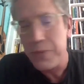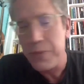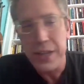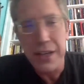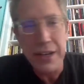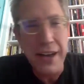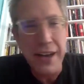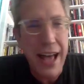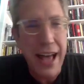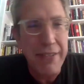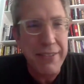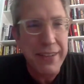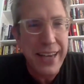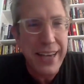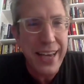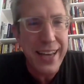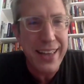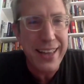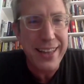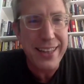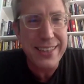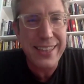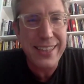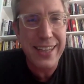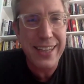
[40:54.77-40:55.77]

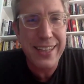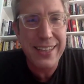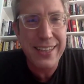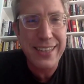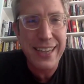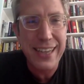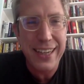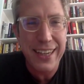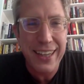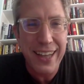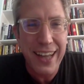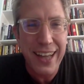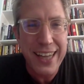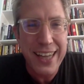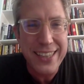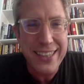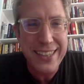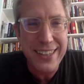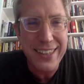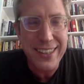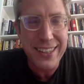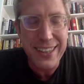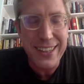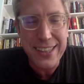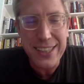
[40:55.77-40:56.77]
navigated the
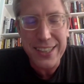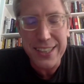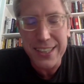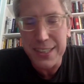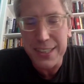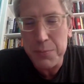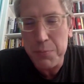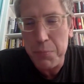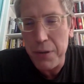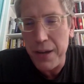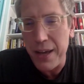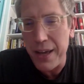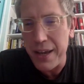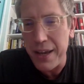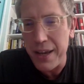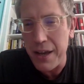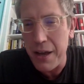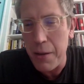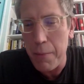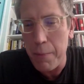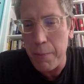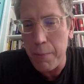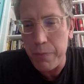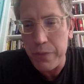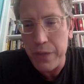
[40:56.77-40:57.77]
technological glitches. But
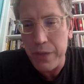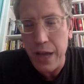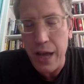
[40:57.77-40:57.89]
um, mm-hmm.